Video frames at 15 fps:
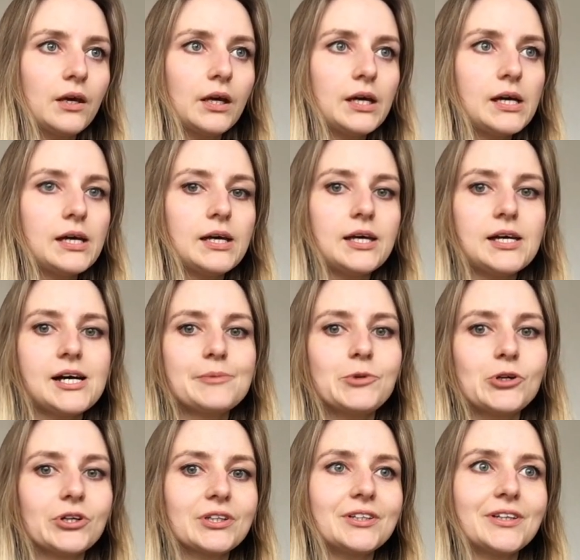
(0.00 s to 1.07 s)
I'm
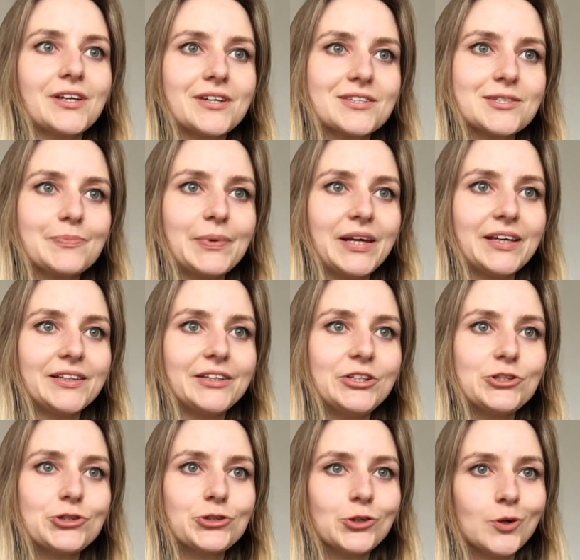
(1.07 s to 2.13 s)
not going to explain
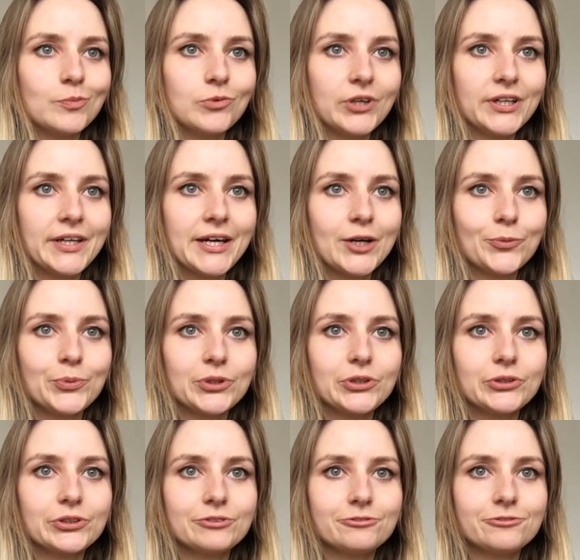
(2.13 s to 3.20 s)
each knob right now, but you
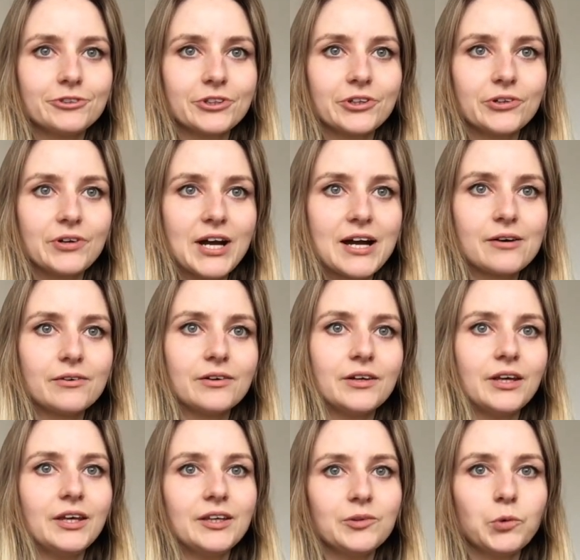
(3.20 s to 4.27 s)
can figure out
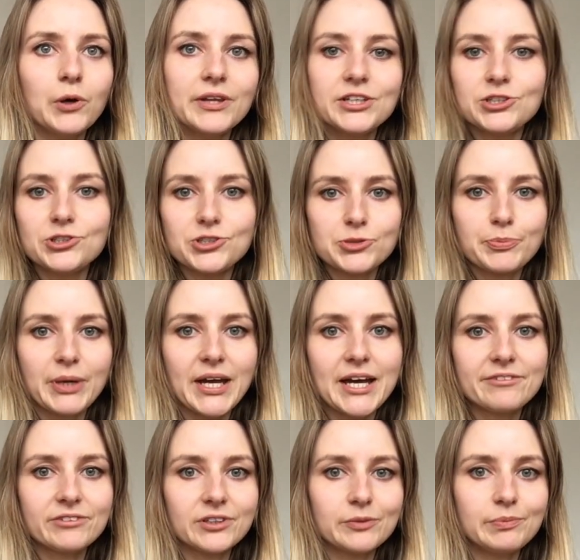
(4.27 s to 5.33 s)
what they do just by
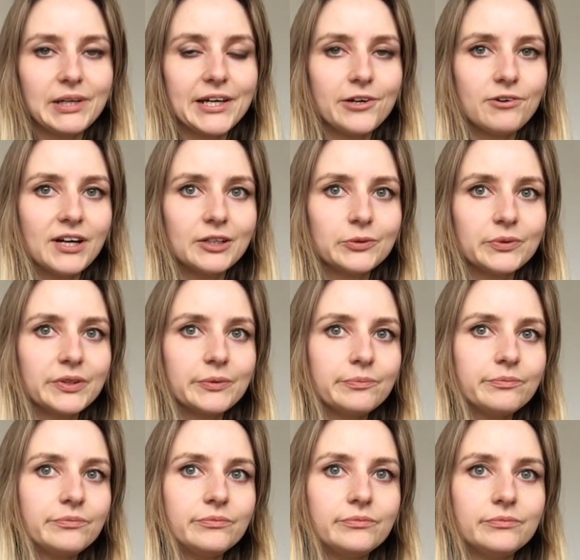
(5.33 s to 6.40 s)
having a play around with
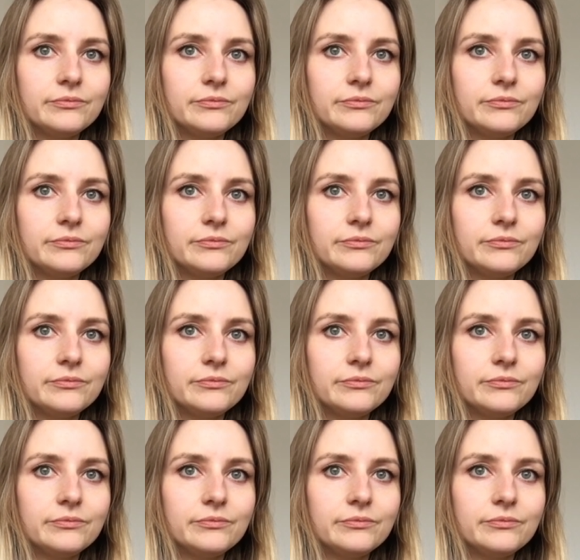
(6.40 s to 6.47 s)
them.